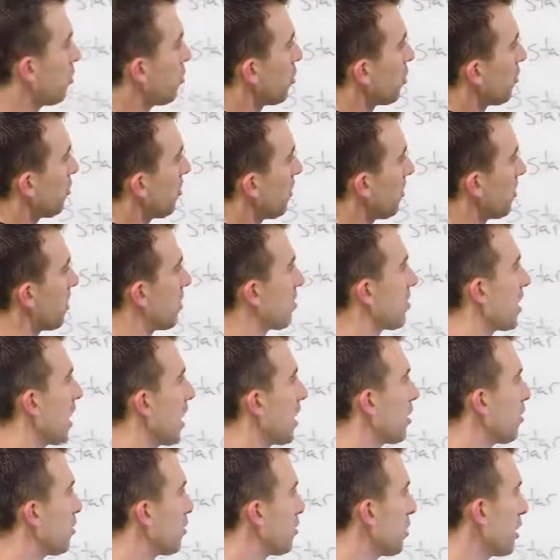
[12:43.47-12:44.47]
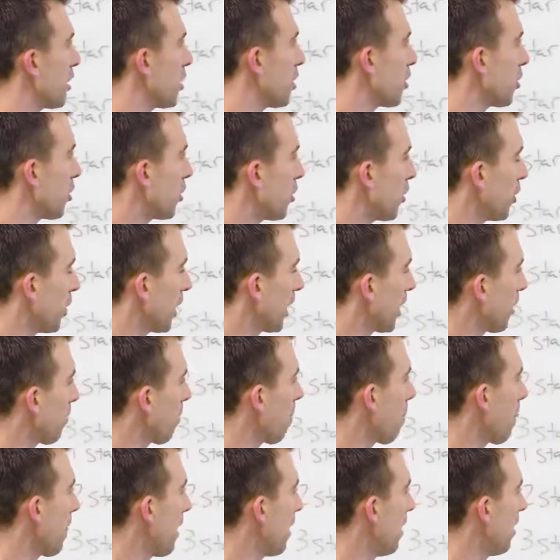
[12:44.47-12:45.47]
250 cycles that you're
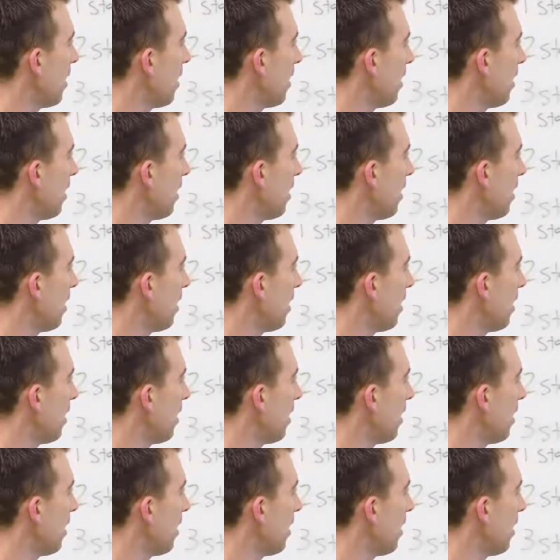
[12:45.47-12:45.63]
earning,